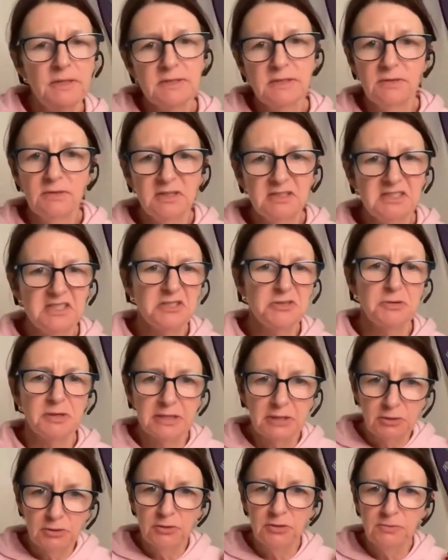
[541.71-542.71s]
This is really
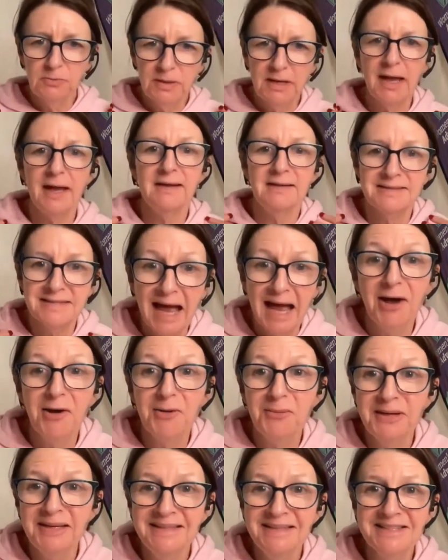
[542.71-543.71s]
good. We had a
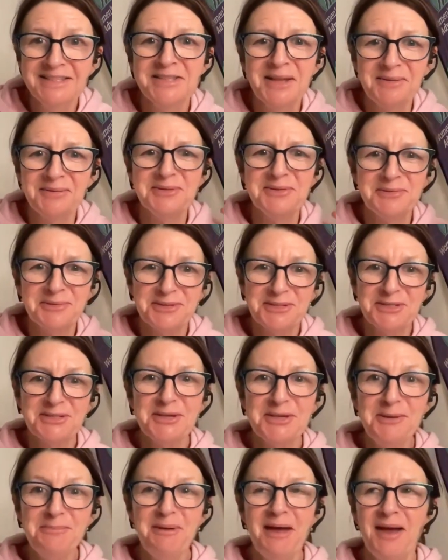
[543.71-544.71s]
tailwind, so that was
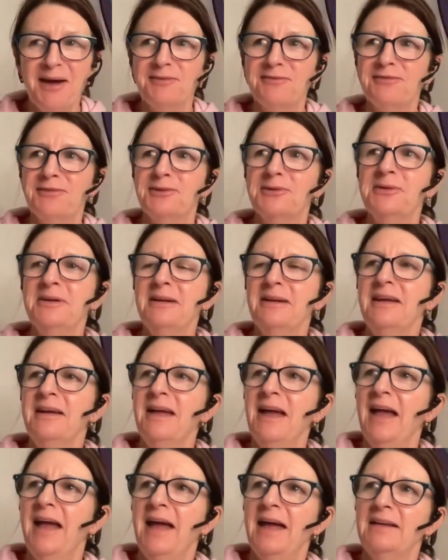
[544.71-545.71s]
super helpful.
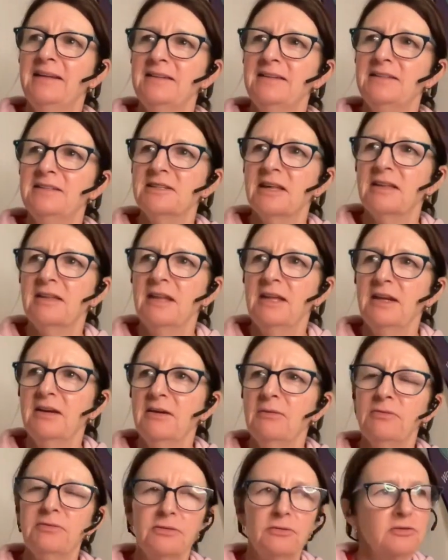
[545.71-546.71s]
And then I
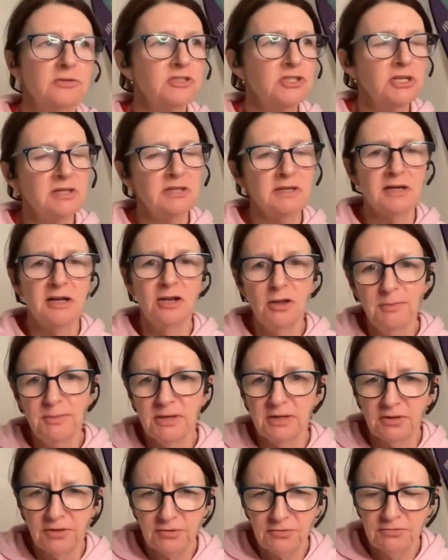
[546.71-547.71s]
thought, gee, the kilometer
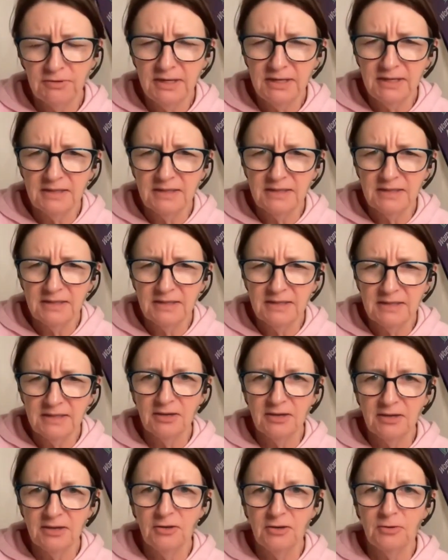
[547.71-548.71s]
3 is
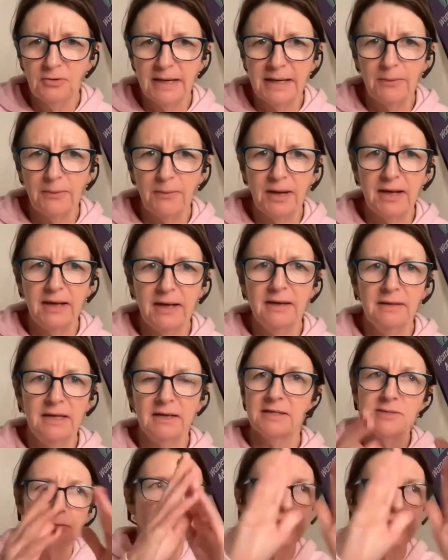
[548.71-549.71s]
a long way away.
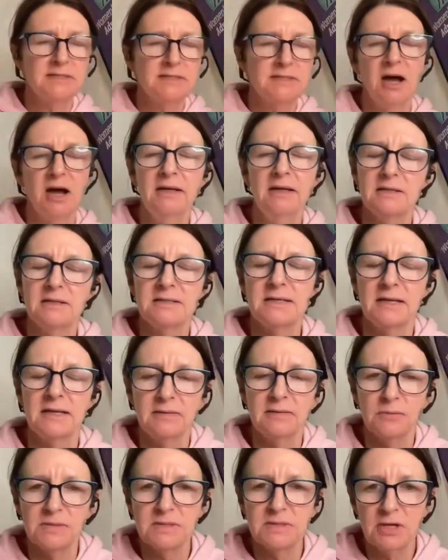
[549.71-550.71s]
And then I saw the
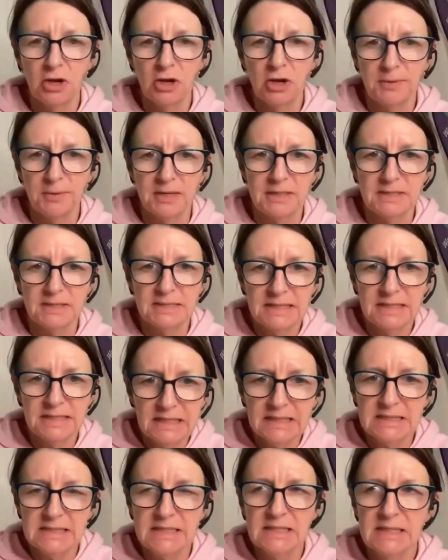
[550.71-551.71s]
sign and it said it was
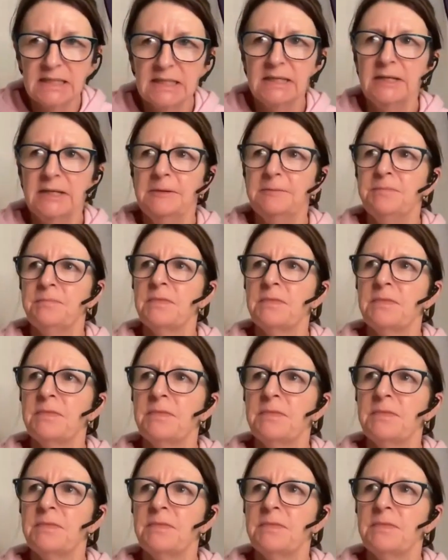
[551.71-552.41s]
kilometer 6.